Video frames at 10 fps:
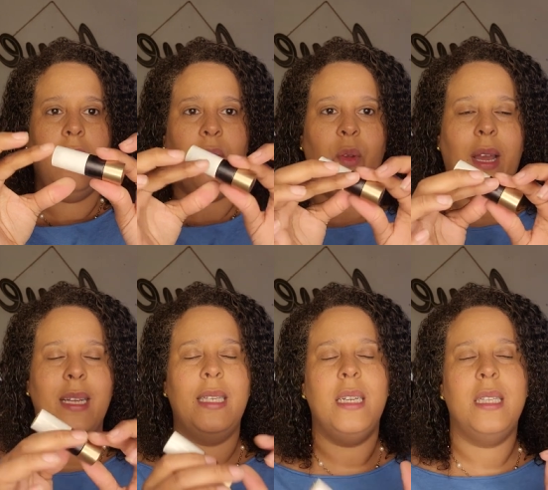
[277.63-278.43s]
If you
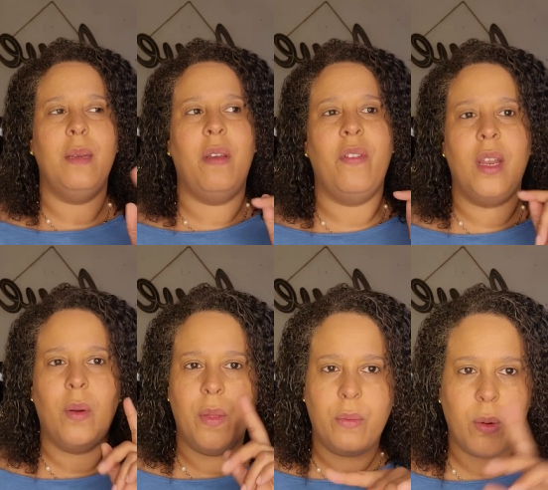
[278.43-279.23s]
guys didn't see my
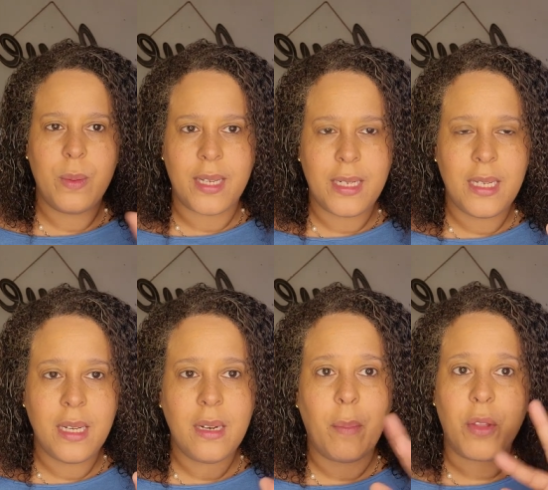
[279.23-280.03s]
video on the Rose
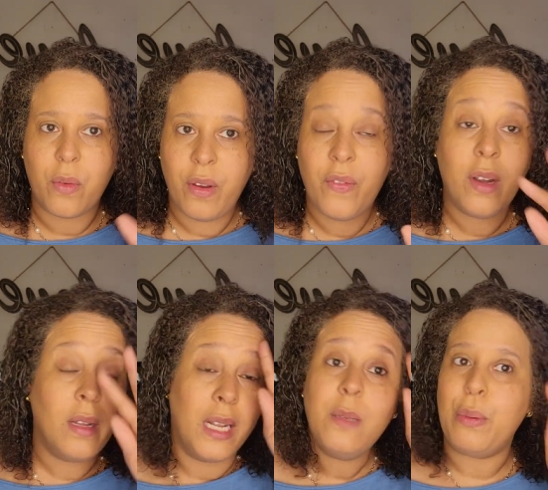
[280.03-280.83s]
Indien, I bought the refill.
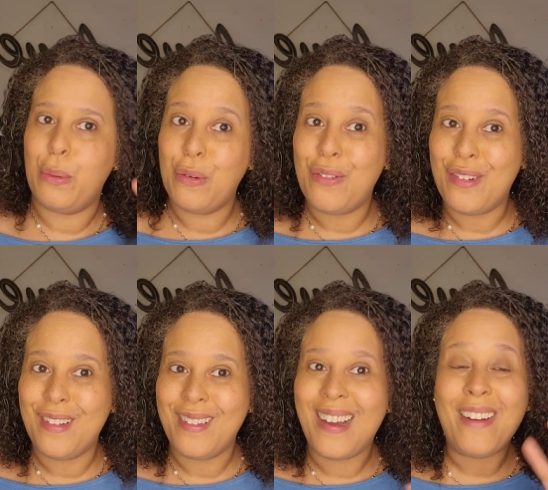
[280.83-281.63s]
It's
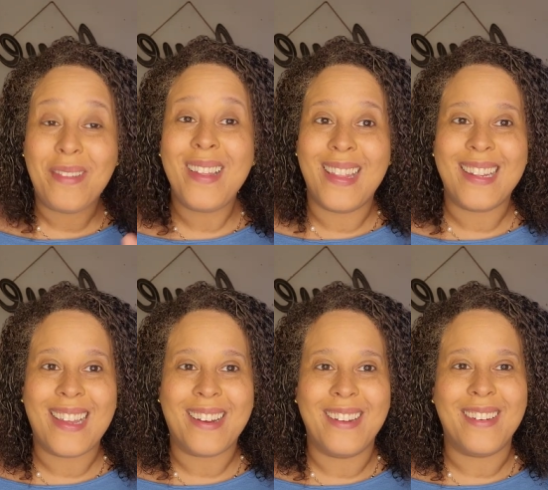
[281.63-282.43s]
beautiful. I really like
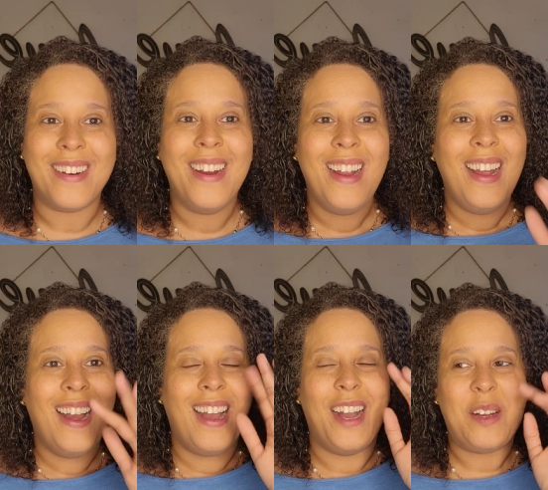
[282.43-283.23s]
that color.
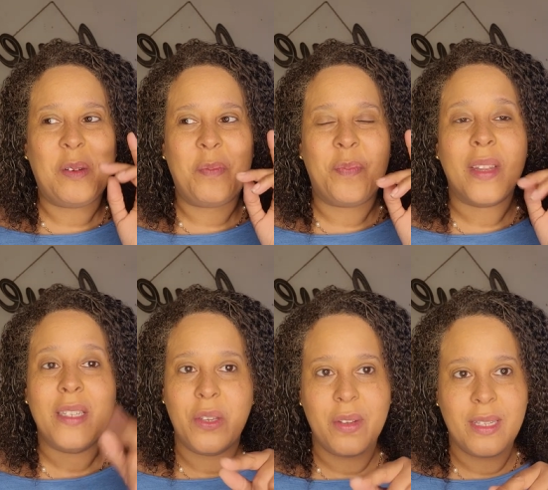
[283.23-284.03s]
Um,
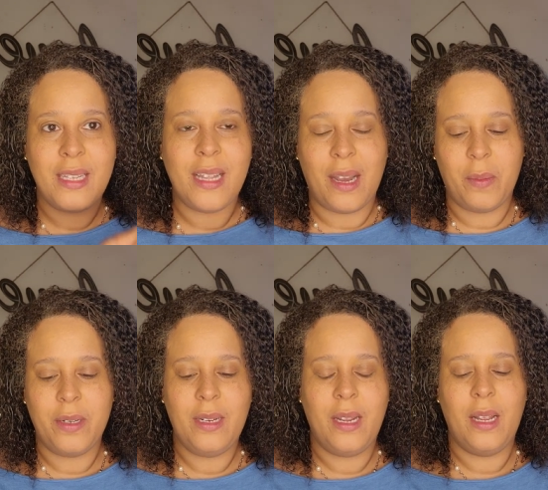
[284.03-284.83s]
so you can see that
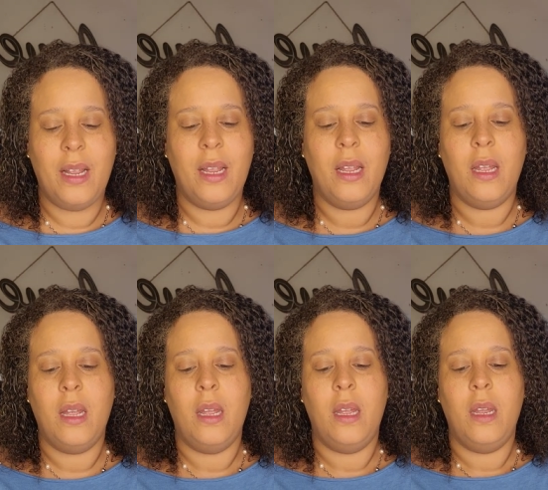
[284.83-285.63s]
one.
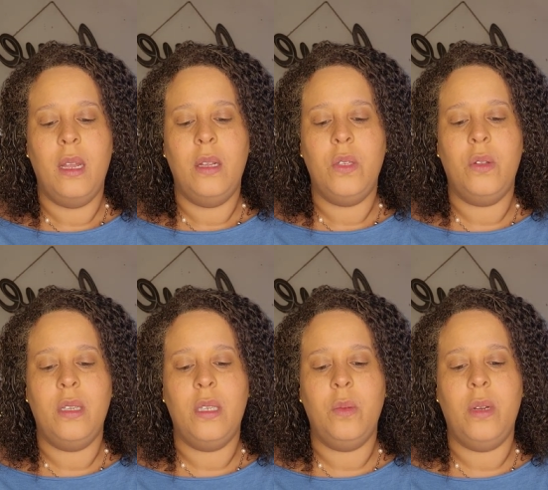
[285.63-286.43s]
So
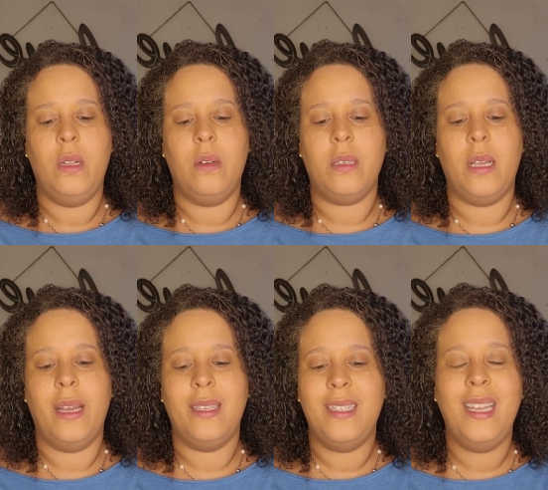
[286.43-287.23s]
this is what it looks
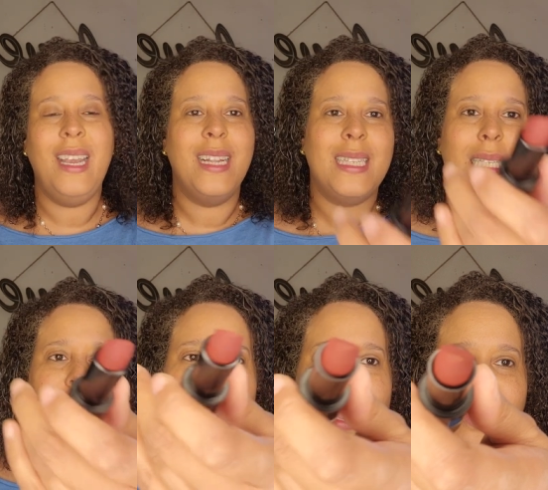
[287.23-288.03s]
like. See, it's
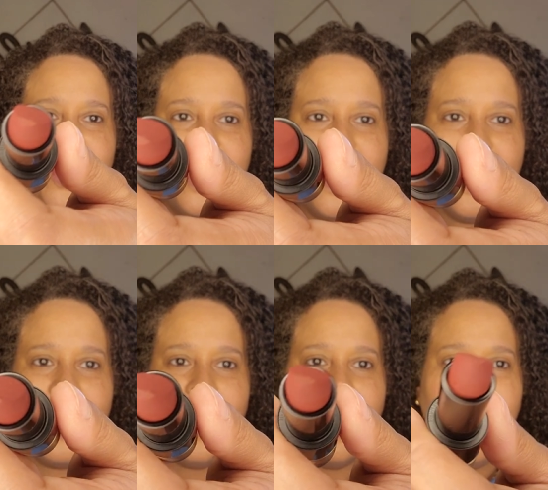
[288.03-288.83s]
smashed.
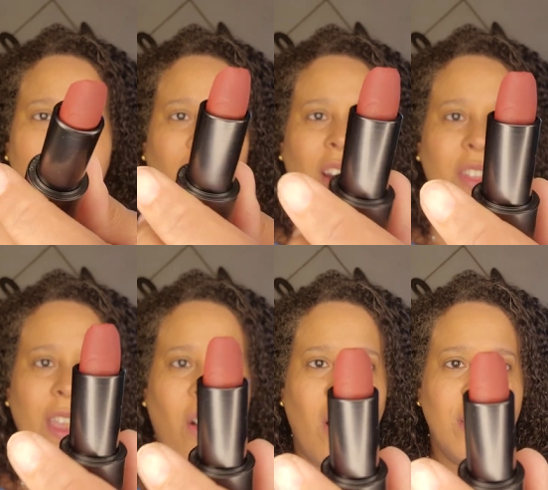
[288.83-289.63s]
Are
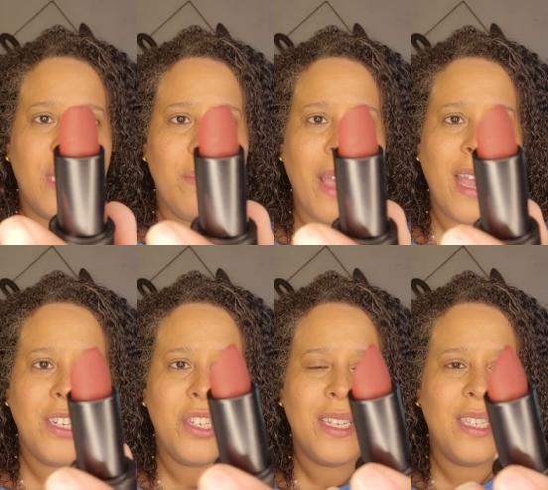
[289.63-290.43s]
they all
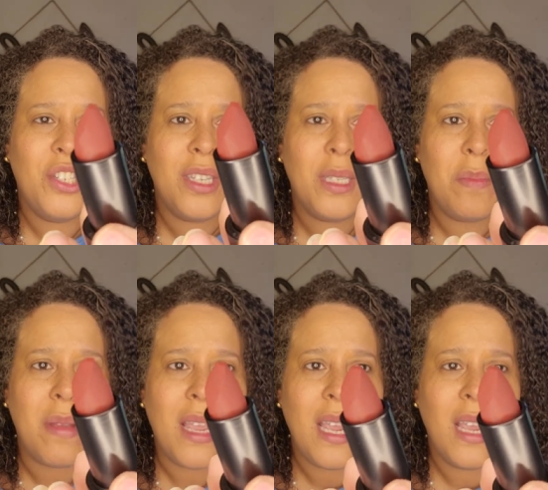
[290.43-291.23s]
smashed? Is it just me?